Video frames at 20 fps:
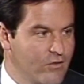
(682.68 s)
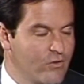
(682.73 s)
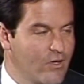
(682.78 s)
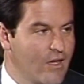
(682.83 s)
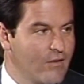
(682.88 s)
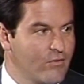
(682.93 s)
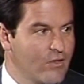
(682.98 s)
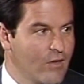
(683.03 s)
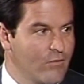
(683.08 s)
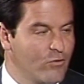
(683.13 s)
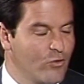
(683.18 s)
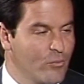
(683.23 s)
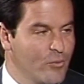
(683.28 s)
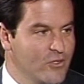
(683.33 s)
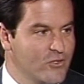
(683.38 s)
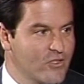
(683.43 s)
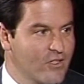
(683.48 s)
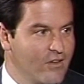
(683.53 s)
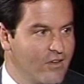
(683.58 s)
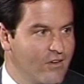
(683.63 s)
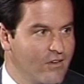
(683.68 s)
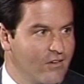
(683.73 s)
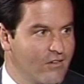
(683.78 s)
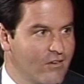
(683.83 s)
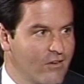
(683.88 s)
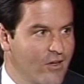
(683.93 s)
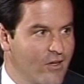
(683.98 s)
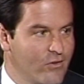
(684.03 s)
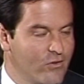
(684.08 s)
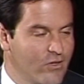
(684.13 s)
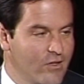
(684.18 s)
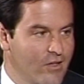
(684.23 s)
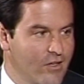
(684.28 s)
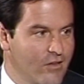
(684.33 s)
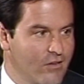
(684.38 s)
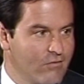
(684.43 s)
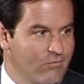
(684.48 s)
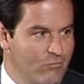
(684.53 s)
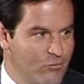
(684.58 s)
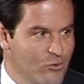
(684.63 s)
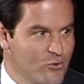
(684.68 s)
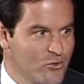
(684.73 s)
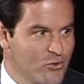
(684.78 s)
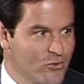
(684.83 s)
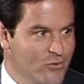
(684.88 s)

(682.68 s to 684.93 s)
you have to have so much Canadian content, I presume.